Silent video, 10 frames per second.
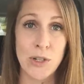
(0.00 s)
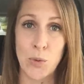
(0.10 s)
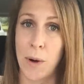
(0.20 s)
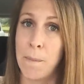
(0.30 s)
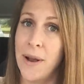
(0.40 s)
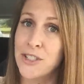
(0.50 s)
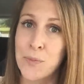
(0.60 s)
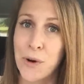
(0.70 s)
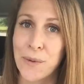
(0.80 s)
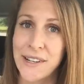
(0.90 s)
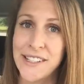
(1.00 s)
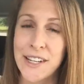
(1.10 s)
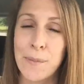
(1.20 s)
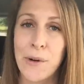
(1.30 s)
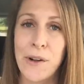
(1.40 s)
which were much more
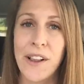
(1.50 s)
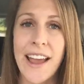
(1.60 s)
reasonable,